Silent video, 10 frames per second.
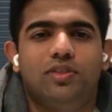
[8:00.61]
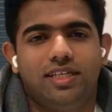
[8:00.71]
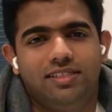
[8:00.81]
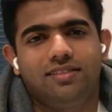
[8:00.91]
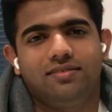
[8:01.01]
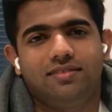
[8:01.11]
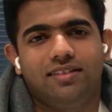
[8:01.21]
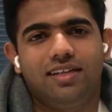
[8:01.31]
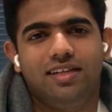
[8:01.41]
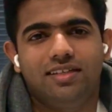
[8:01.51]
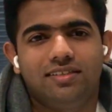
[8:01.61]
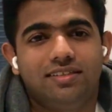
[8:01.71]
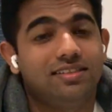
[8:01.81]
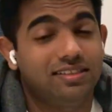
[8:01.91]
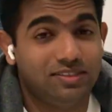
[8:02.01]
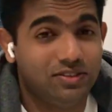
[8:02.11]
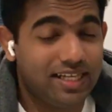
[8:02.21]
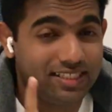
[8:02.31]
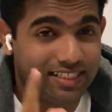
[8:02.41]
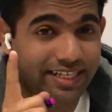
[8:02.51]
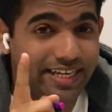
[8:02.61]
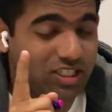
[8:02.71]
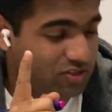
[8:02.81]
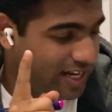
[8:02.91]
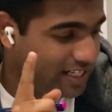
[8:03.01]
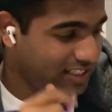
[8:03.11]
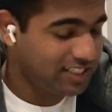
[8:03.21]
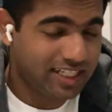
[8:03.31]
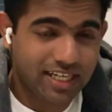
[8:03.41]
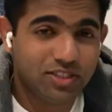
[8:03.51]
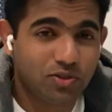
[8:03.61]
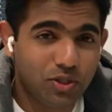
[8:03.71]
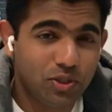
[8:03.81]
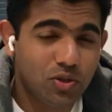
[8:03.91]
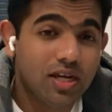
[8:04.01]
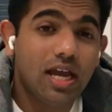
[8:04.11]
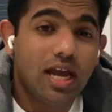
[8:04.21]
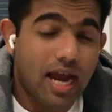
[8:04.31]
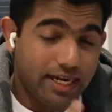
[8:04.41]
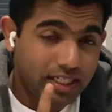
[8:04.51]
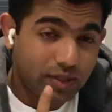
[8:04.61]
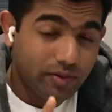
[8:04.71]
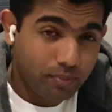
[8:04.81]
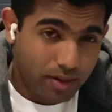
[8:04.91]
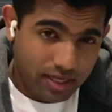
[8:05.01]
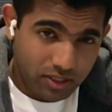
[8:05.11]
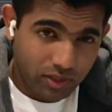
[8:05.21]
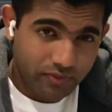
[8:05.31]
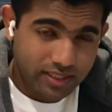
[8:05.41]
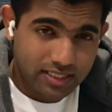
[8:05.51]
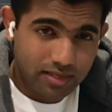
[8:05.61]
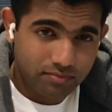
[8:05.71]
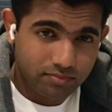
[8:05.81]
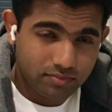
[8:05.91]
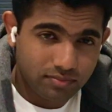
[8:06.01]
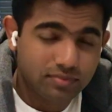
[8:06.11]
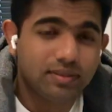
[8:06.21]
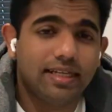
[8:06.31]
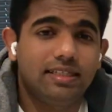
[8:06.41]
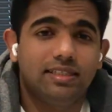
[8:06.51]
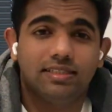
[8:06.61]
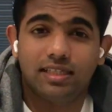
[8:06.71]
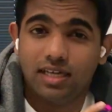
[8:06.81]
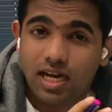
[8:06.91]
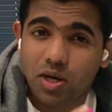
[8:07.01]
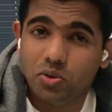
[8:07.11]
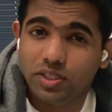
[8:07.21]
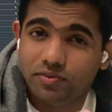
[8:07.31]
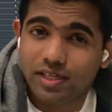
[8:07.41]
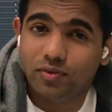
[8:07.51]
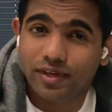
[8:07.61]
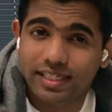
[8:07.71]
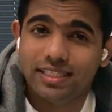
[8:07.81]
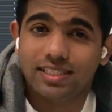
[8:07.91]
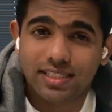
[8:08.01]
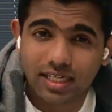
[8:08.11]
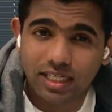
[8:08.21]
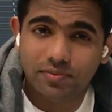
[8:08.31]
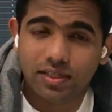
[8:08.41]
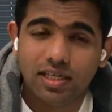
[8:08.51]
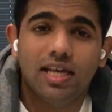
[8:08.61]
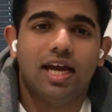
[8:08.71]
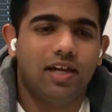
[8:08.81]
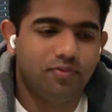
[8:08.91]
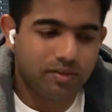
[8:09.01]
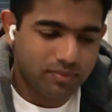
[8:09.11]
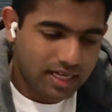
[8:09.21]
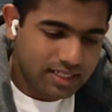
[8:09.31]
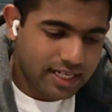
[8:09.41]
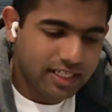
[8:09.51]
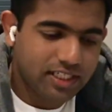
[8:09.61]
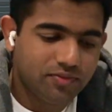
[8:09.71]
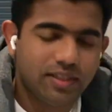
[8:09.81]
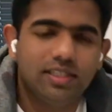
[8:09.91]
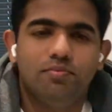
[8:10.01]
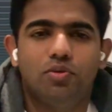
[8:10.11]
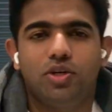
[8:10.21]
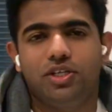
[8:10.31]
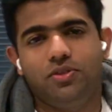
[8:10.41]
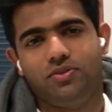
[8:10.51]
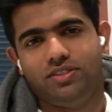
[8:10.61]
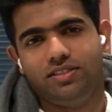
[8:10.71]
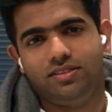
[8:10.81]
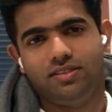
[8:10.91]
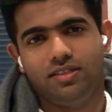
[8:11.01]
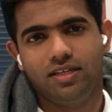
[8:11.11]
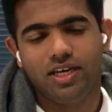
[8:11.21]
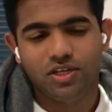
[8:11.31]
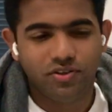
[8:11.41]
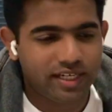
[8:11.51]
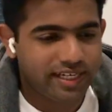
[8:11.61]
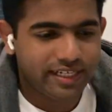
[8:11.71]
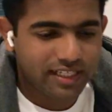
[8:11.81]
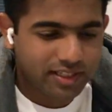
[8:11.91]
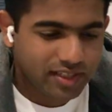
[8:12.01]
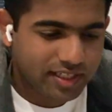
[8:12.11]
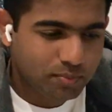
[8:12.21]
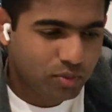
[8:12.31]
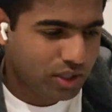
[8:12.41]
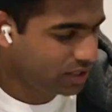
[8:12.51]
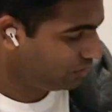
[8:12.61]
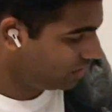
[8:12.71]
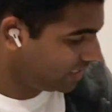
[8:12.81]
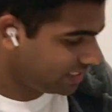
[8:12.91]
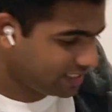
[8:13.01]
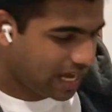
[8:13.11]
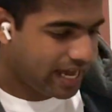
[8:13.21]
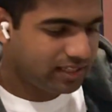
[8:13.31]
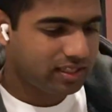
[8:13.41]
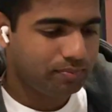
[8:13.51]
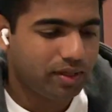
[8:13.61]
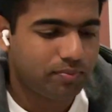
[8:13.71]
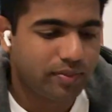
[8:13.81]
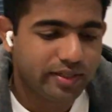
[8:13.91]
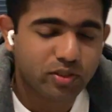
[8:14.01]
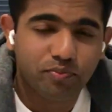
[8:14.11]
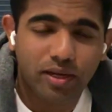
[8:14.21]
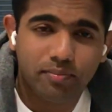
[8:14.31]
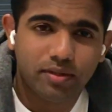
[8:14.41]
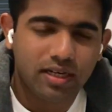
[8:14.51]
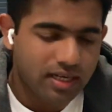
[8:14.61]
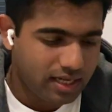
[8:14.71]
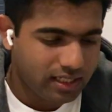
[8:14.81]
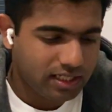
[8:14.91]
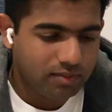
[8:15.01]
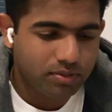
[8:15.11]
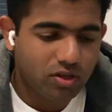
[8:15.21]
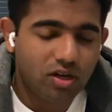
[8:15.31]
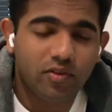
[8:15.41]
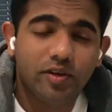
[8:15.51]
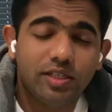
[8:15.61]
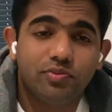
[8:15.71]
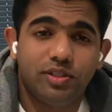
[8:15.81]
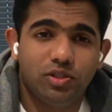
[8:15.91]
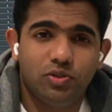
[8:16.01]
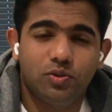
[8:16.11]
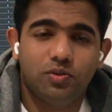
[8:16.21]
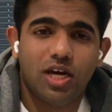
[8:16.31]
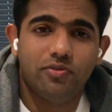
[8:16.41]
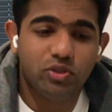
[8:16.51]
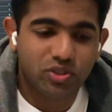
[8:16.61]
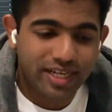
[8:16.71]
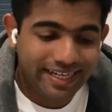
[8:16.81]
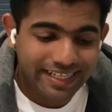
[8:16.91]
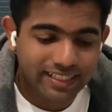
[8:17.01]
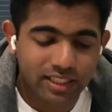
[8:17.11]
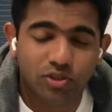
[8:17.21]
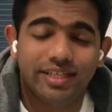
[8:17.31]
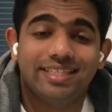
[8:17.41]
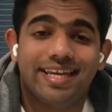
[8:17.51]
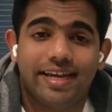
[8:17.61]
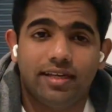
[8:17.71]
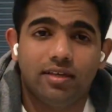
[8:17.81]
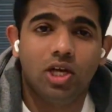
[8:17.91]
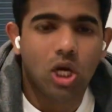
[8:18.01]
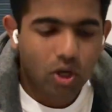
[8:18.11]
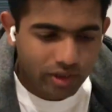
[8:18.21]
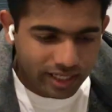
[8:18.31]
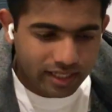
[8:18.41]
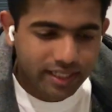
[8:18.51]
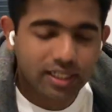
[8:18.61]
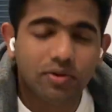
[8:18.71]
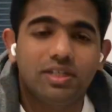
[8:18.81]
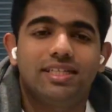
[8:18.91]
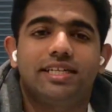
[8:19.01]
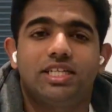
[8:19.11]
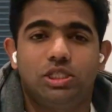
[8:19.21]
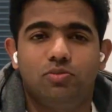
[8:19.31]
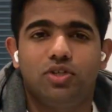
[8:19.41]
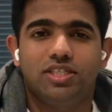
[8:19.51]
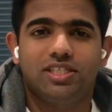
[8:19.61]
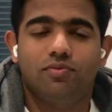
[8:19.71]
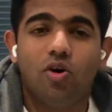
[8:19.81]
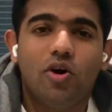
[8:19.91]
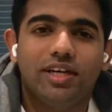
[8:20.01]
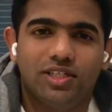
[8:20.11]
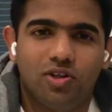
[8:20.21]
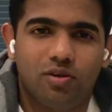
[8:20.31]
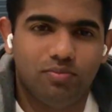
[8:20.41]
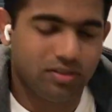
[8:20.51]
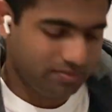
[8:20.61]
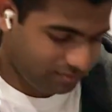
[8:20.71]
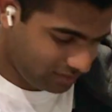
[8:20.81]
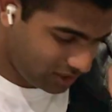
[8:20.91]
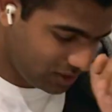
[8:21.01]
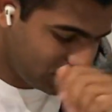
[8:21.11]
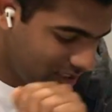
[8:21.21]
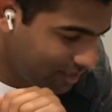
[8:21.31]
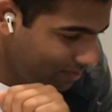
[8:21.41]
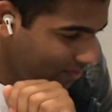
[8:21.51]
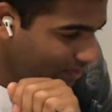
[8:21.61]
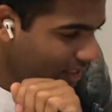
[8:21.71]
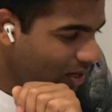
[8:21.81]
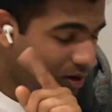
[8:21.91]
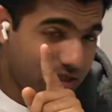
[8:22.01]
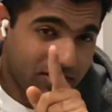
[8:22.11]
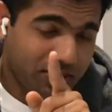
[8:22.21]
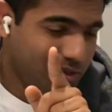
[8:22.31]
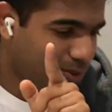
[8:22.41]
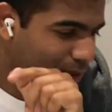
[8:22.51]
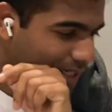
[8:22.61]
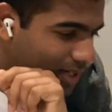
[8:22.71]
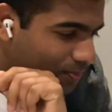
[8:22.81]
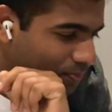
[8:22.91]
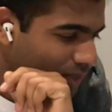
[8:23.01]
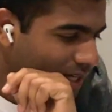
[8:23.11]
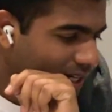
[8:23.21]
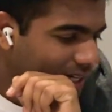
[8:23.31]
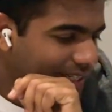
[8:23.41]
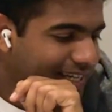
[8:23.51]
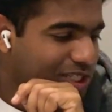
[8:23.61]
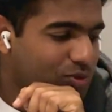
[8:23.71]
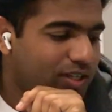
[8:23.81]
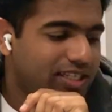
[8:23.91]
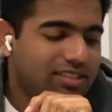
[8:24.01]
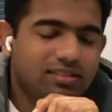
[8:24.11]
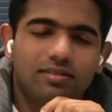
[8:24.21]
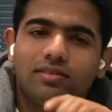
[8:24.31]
that. Clear? So that's the next strategy that I told you. Identify pattern of exam, that is how different weightages are given, and from that identify the important questions. You can write down the important questions in another piece of paper and keep it always with you. How you studied that, you can check it, or you can write down in the textbook itself or in the notebook. Good? All set to go, yeah? Next one is,